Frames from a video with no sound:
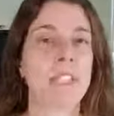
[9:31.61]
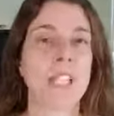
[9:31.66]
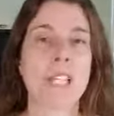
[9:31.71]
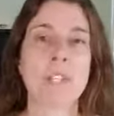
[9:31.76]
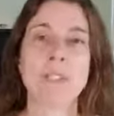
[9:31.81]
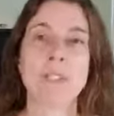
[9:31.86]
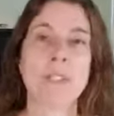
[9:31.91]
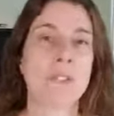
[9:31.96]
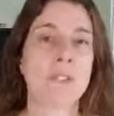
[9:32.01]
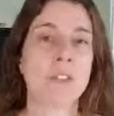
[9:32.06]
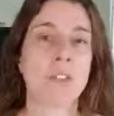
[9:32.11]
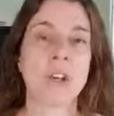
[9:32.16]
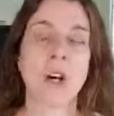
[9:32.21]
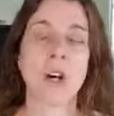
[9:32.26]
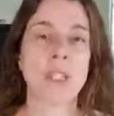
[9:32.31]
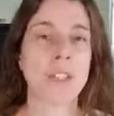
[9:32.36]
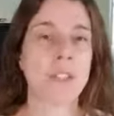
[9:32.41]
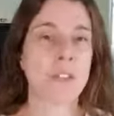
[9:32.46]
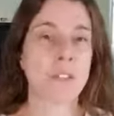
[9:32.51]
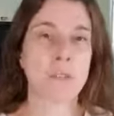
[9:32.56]
I use it for
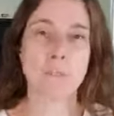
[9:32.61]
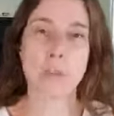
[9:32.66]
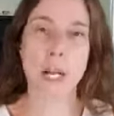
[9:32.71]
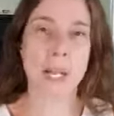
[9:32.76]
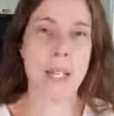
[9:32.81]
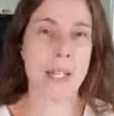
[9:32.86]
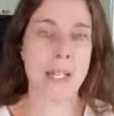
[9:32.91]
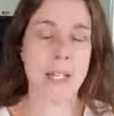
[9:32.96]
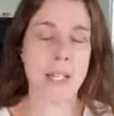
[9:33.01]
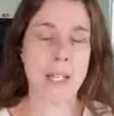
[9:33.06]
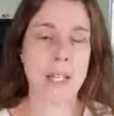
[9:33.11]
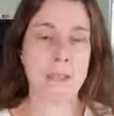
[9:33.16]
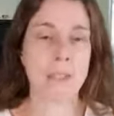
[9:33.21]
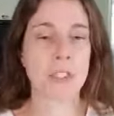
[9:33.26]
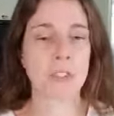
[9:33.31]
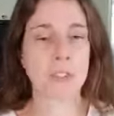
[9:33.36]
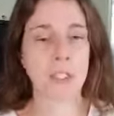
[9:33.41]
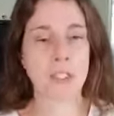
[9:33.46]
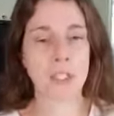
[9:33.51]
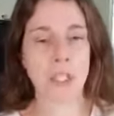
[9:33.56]
all of my
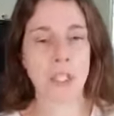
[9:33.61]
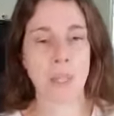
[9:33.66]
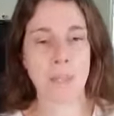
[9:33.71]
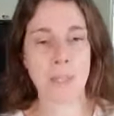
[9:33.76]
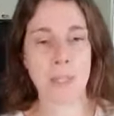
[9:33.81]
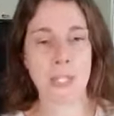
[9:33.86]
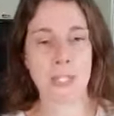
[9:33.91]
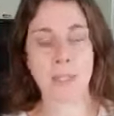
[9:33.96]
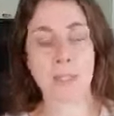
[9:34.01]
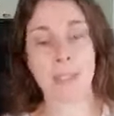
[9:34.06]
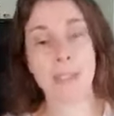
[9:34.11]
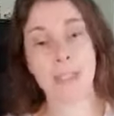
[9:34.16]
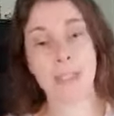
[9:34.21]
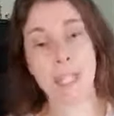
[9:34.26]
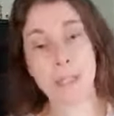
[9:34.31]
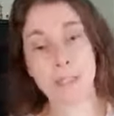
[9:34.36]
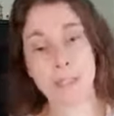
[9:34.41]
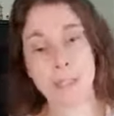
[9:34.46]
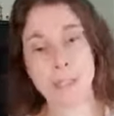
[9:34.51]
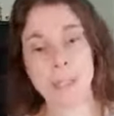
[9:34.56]
mystery shopping
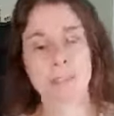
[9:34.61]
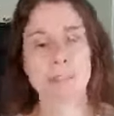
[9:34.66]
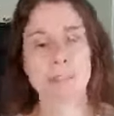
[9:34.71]
assignments.